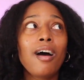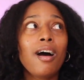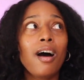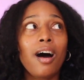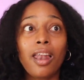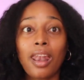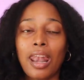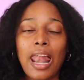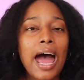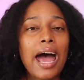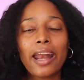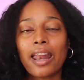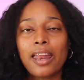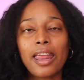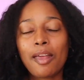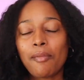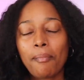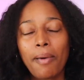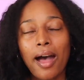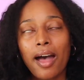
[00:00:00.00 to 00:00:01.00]
a lot
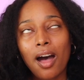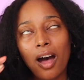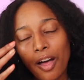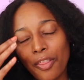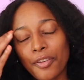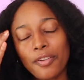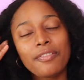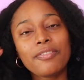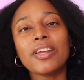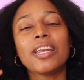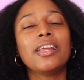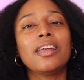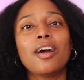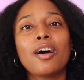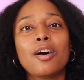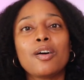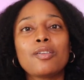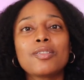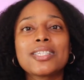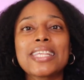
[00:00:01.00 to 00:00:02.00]
in my other
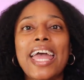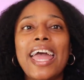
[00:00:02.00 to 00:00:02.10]
videos,